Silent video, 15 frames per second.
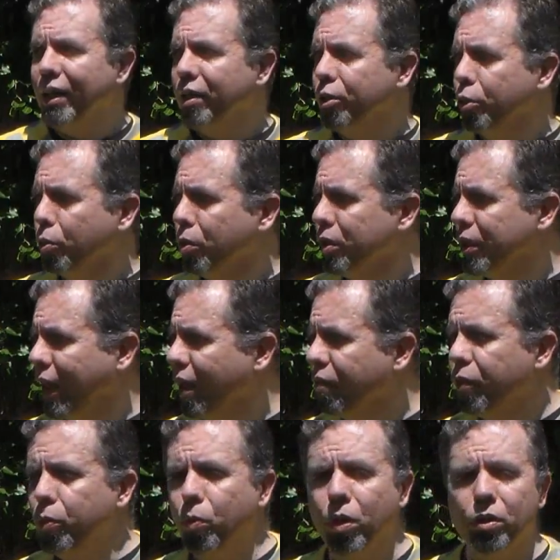I encourage
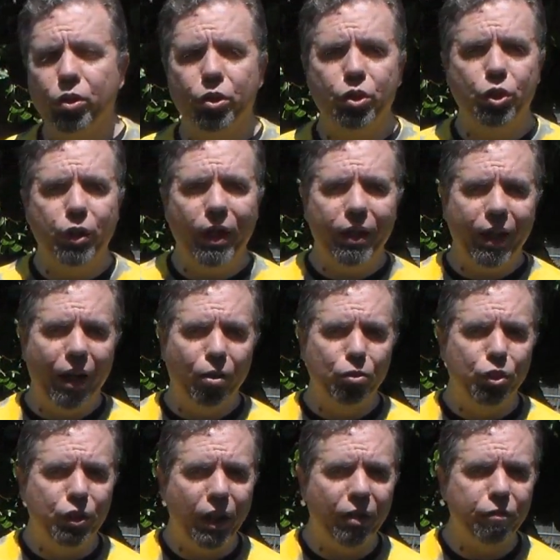everyone to check out
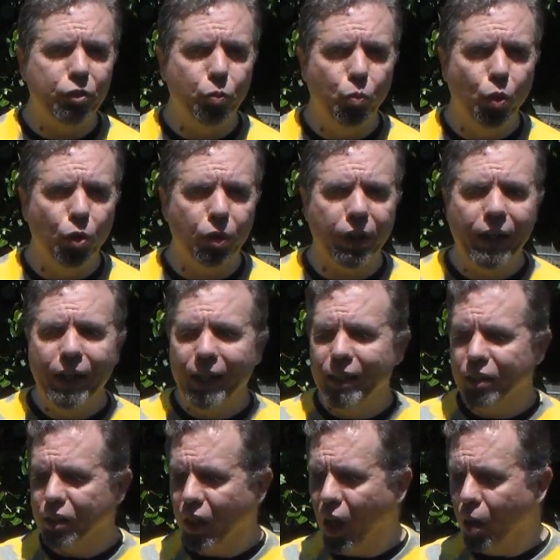Geoff's work,
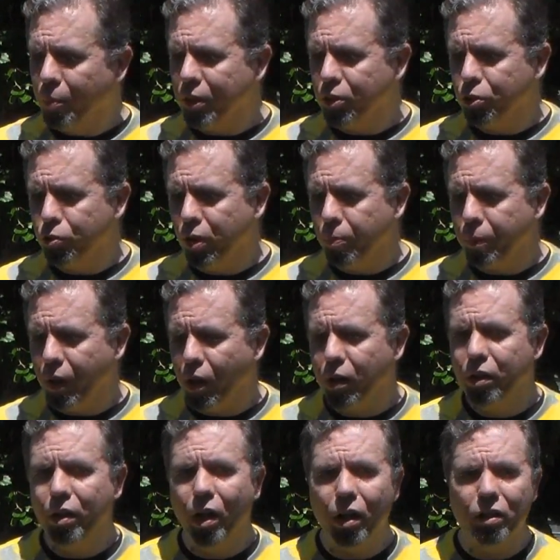his comic strip
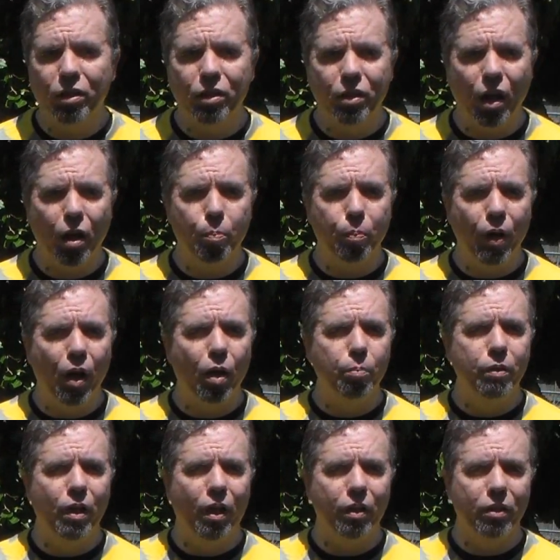on
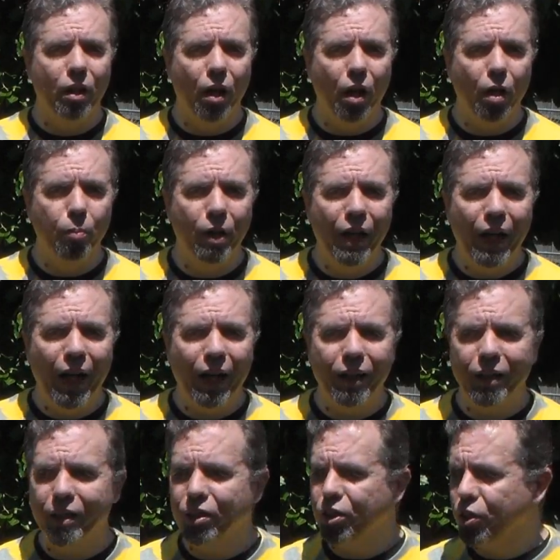nonstoppop.com, and
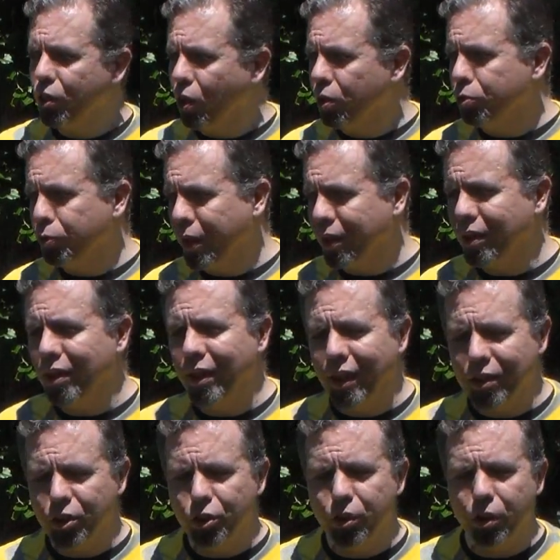his Star Trek The
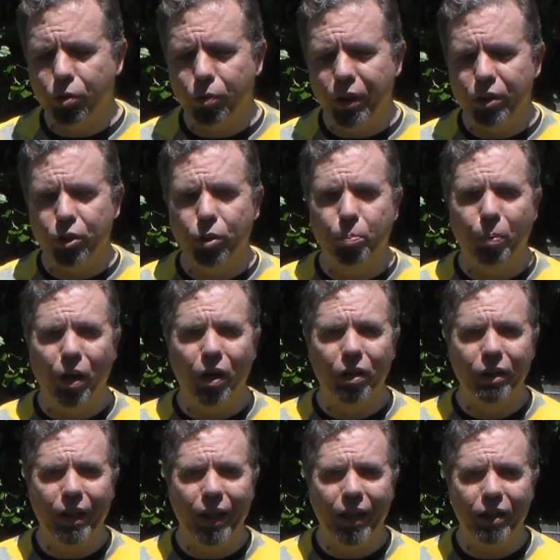Next Generation
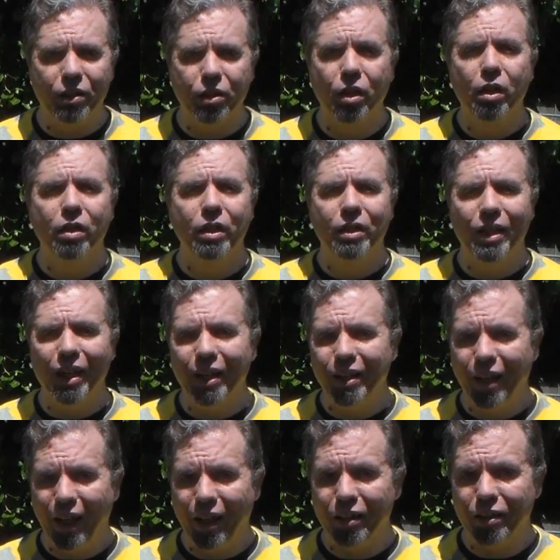podcast, The
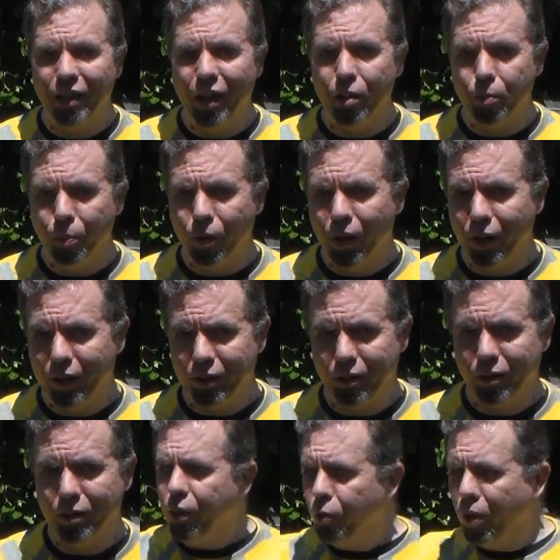Diecast Enterprise.
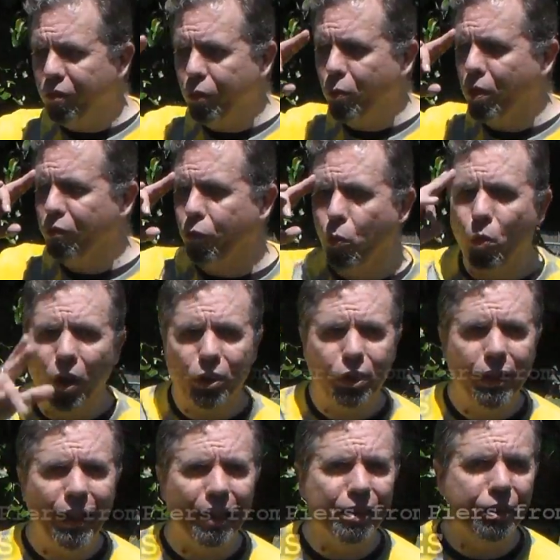Thank you everyone for
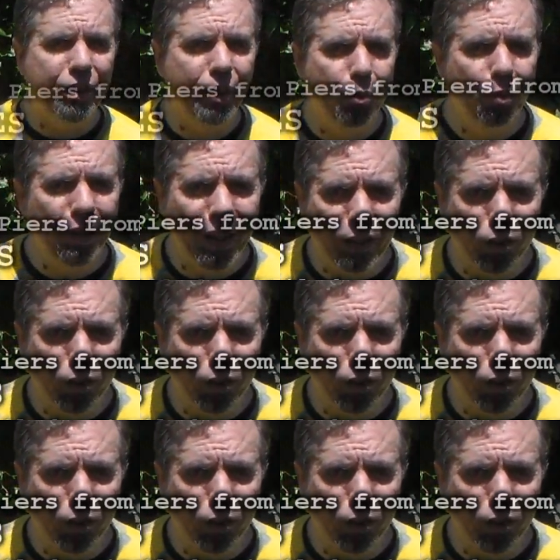watching. I'll see you